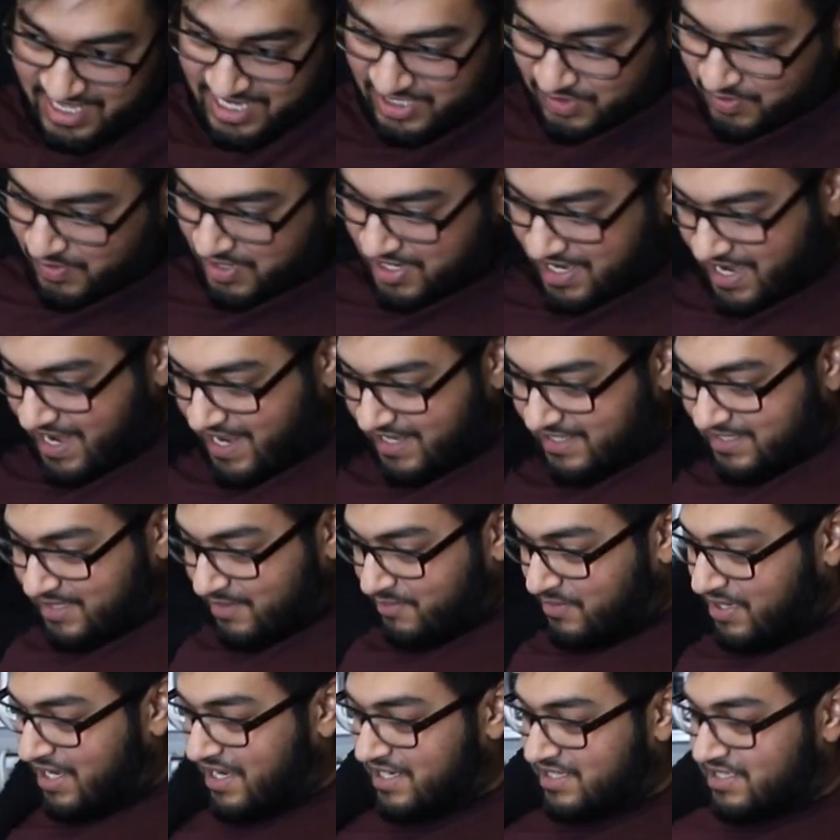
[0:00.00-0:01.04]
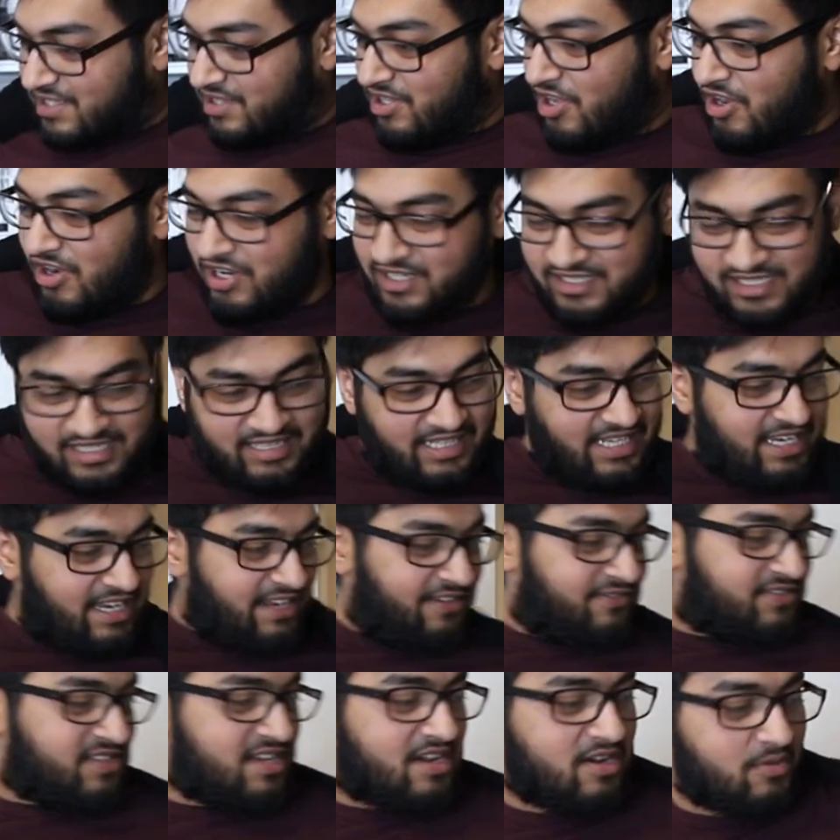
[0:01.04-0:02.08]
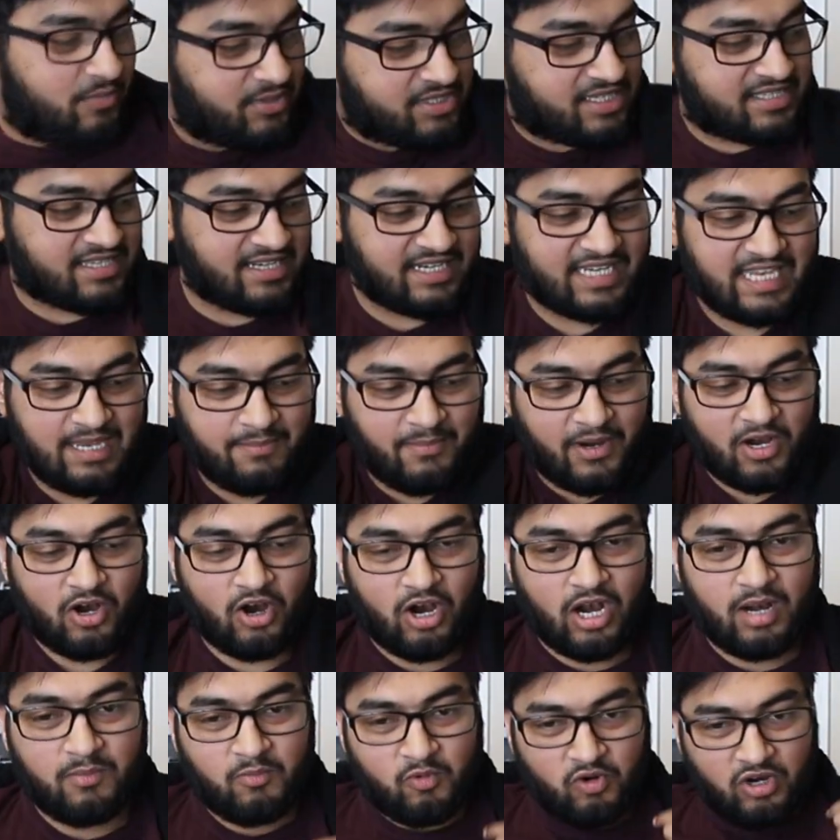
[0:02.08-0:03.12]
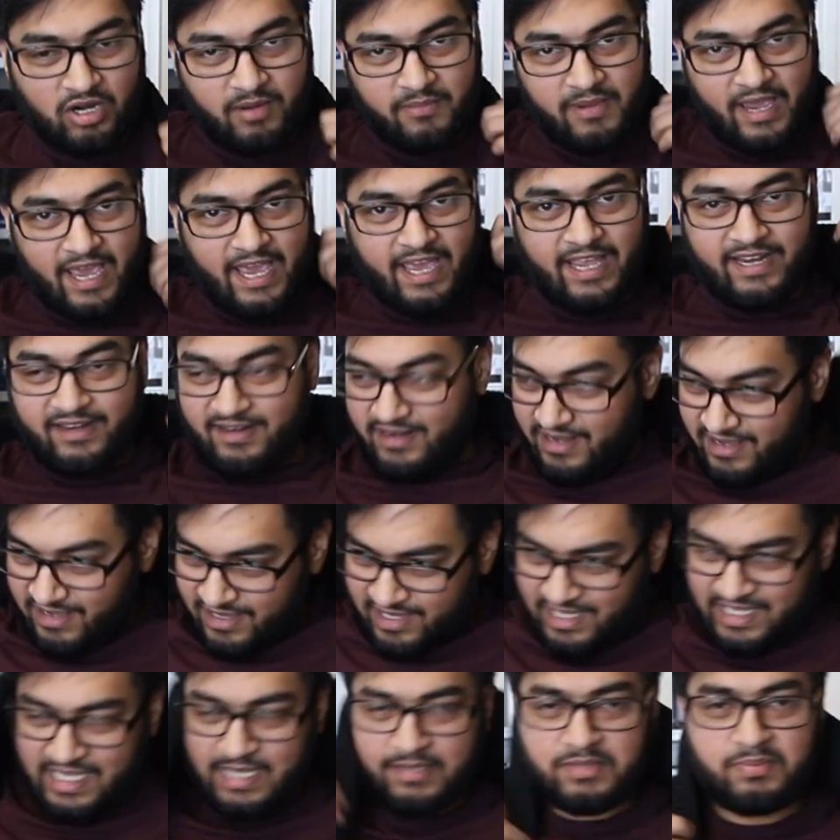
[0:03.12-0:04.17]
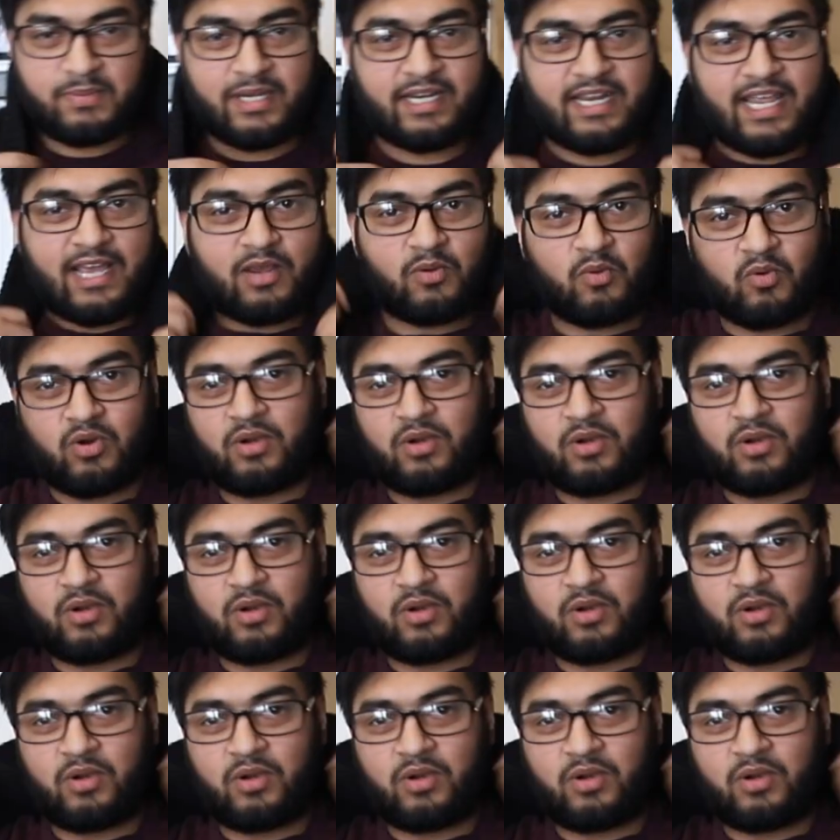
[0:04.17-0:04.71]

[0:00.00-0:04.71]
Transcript: this one has some nice long sleeves, which is gonna keep my arm warm and keeps my neck